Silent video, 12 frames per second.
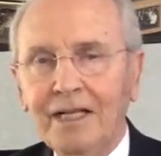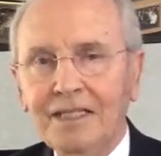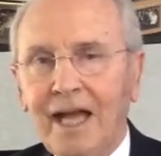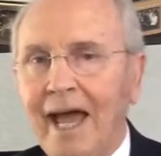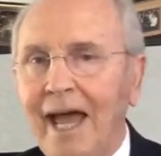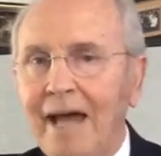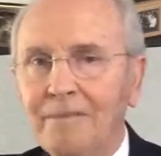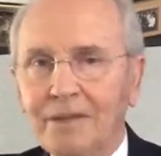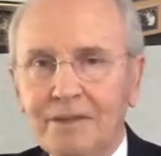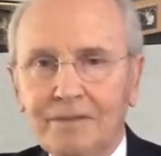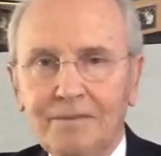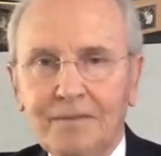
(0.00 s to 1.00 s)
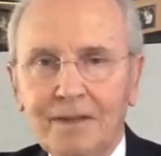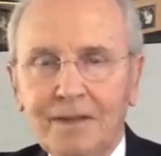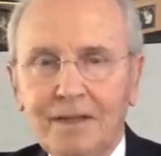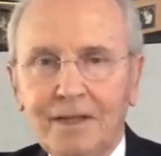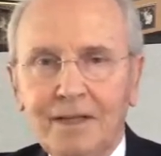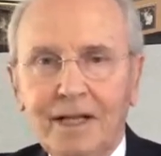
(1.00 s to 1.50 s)
It's a habit.
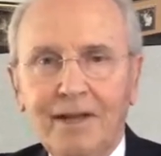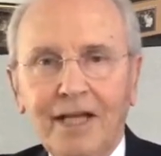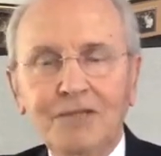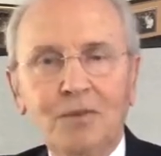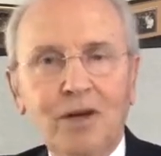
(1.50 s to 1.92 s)
And that's